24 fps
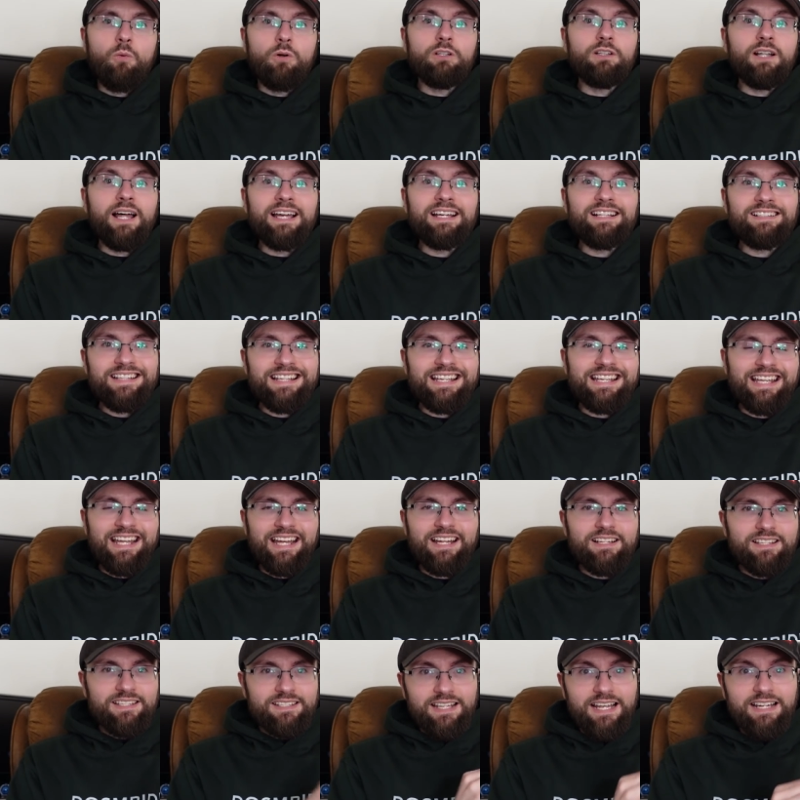we'll likely
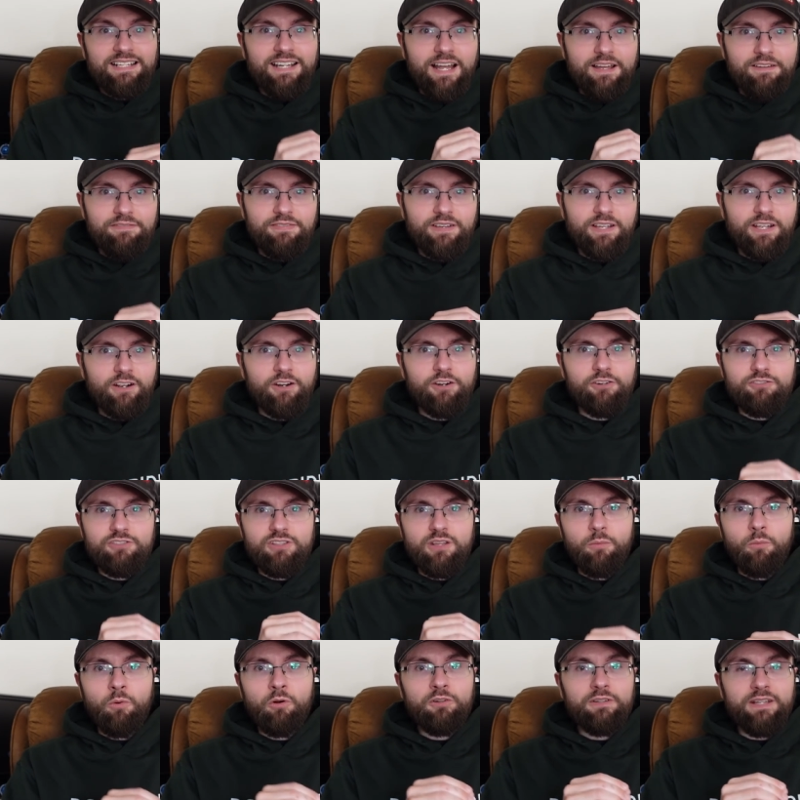get Sentai figures
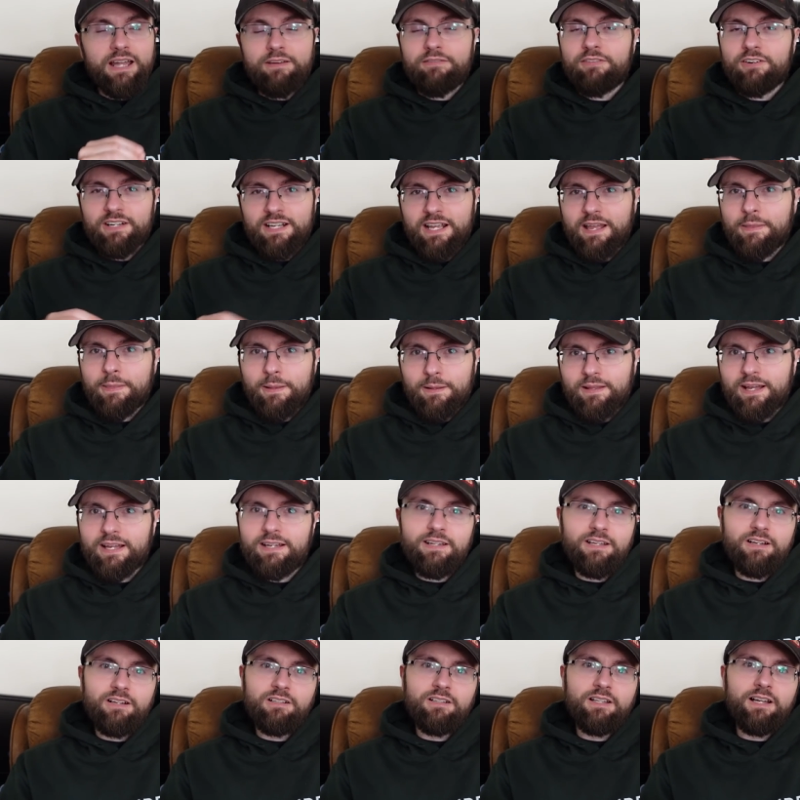that we'll never get in the
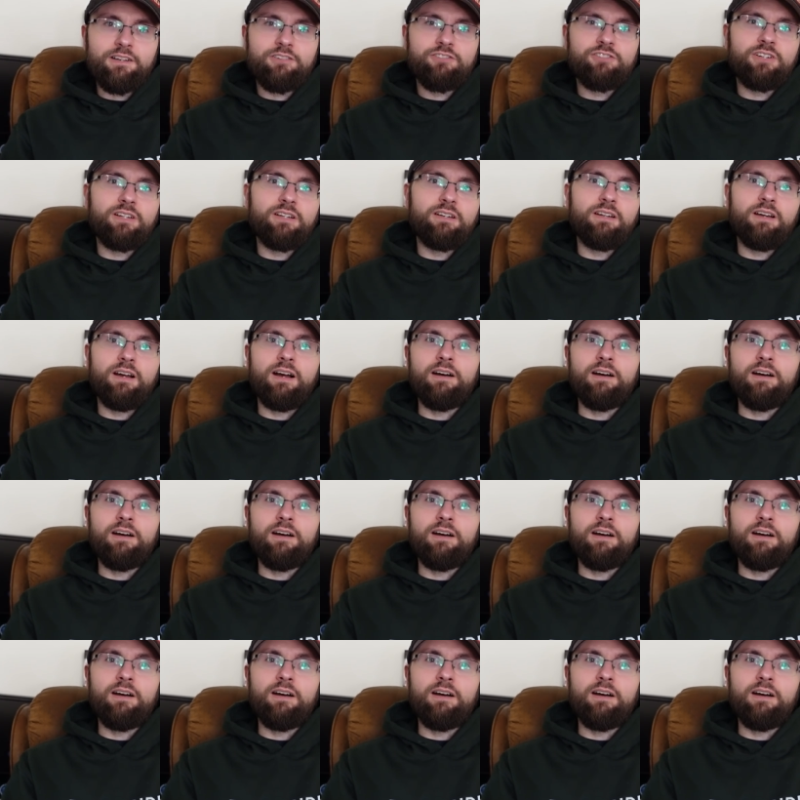Lightning Collection,